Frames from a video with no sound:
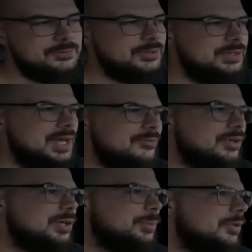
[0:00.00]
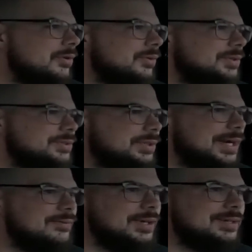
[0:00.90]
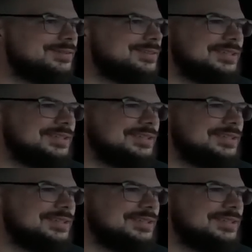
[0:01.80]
Every company that runs drive-ins,